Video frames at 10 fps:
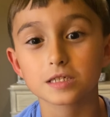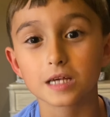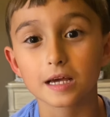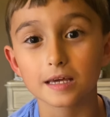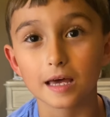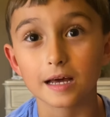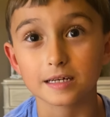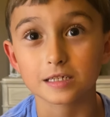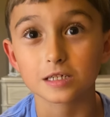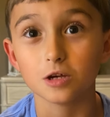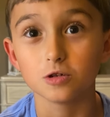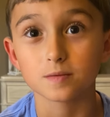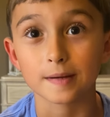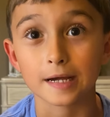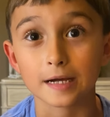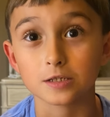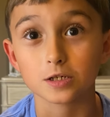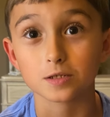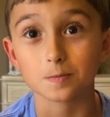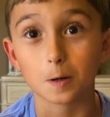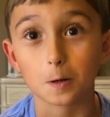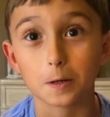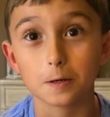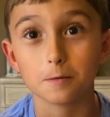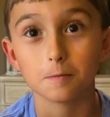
saying, excuse me, I just started.